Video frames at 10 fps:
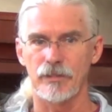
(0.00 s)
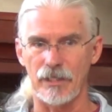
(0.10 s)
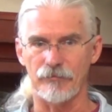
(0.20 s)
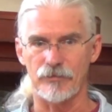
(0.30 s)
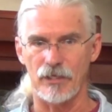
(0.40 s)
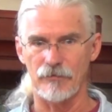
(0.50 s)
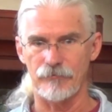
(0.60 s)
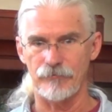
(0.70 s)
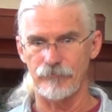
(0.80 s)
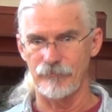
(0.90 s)
gift
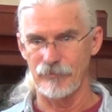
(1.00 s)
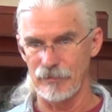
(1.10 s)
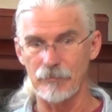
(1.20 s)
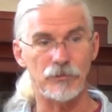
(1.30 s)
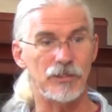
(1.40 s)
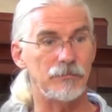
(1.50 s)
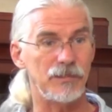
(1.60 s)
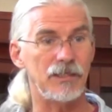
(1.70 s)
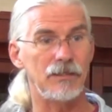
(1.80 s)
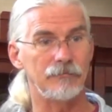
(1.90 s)
of liberty to
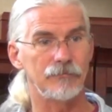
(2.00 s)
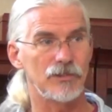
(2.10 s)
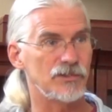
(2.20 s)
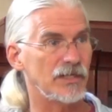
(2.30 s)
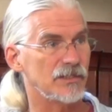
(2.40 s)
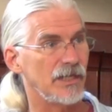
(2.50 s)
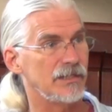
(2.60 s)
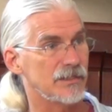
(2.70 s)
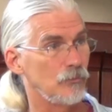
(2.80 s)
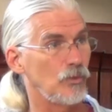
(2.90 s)
be to set
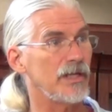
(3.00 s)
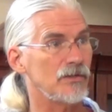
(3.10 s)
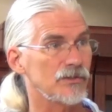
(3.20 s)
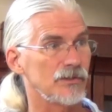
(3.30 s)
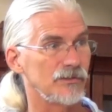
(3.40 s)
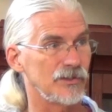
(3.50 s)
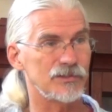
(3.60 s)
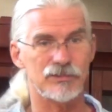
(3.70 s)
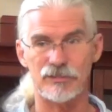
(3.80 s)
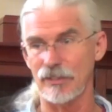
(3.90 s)
aside some weeks and
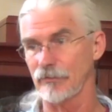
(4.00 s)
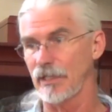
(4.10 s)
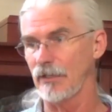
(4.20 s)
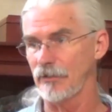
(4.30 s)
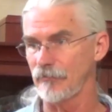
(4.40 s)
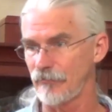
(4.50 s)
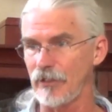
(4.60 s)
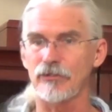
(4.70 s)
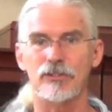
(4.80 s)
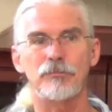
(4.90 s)
just sit around and
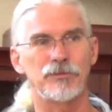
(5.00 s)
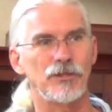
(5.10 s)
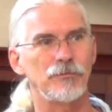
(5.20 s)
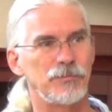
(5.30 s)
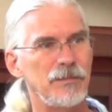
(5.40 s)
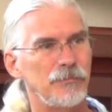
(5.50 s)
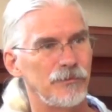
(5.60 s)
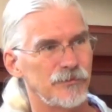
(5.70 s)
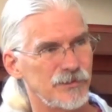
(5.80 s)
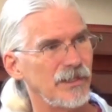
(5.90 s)
fellowship with other
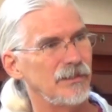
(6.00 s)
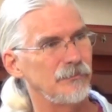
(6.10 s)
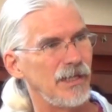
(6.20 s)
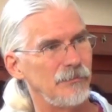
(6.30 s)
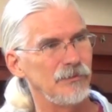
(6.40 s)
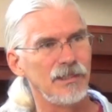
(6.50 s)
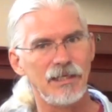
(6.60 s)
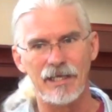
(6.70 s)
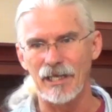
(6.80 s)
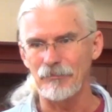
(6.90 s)
people and study the bible
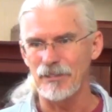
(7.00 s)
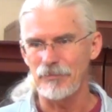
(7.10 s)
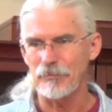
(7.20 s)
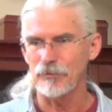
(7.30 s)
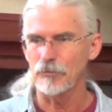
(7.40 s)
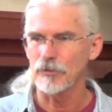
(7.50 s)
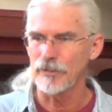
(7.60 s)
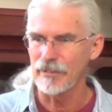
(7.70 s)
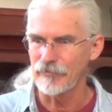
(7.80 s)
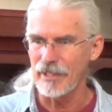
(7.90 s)
how many people in the
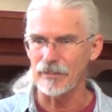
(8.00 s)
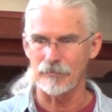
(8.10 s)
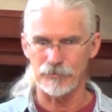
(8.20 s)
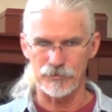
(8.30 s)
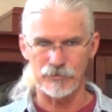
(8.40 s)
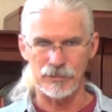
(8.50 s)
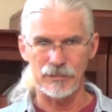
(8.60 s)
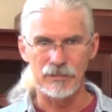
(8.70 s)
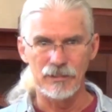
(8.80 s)
world have that opportunity